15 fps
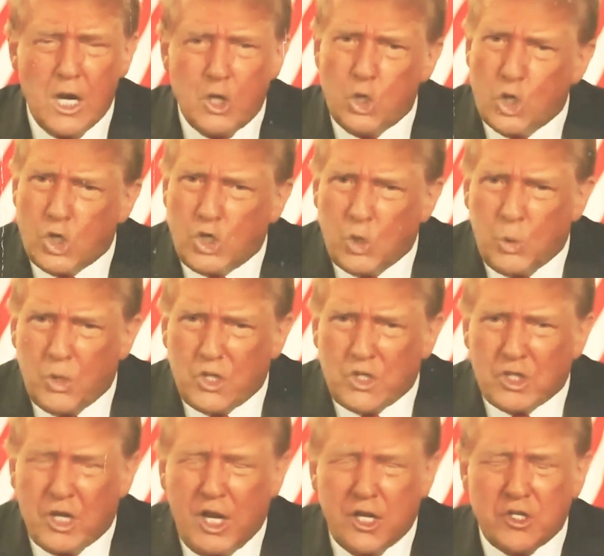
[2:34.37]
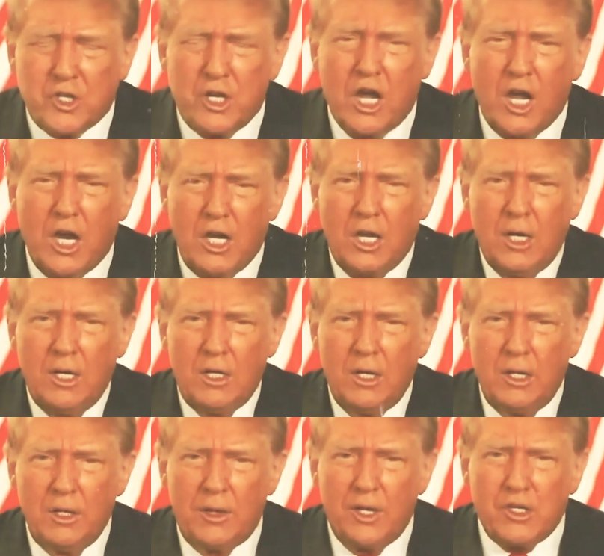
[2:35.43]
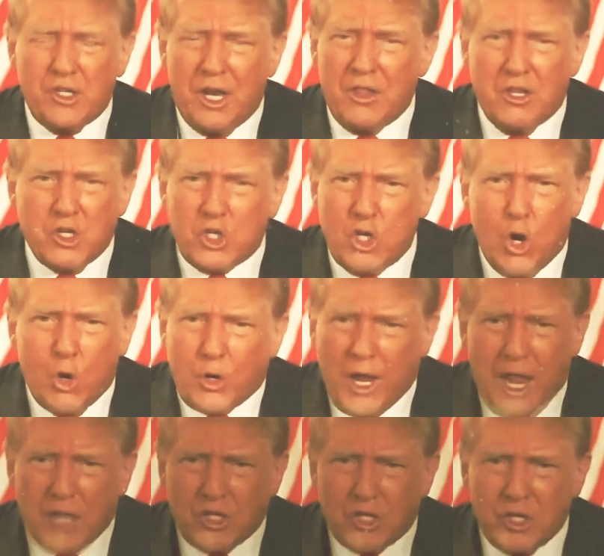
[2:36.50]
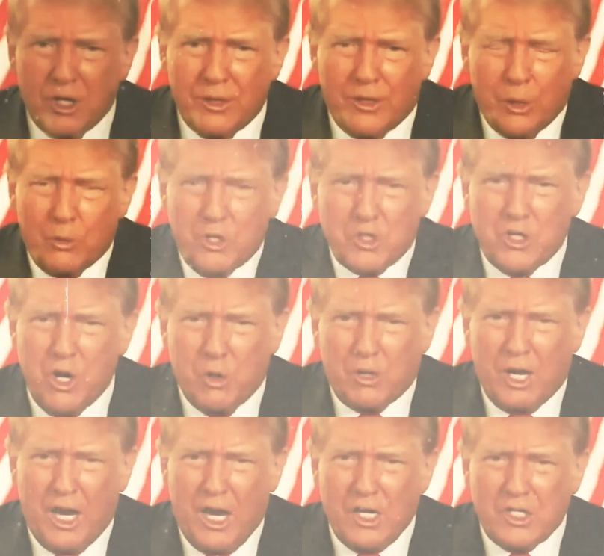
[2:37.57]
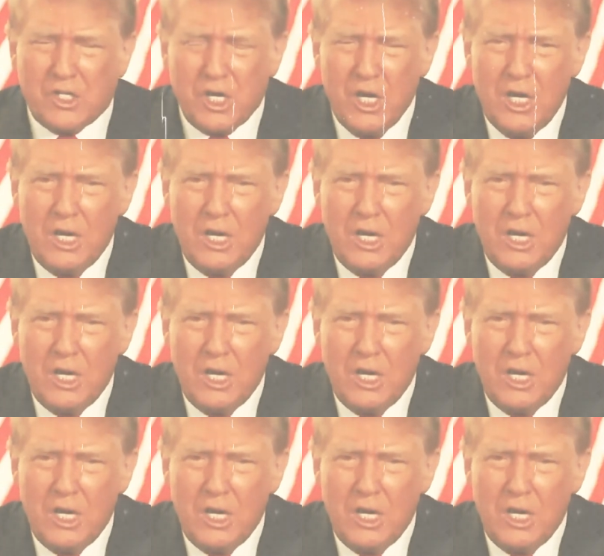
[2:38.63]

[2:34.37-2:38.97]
Dershowitz last night, they say there's no case. There is no case.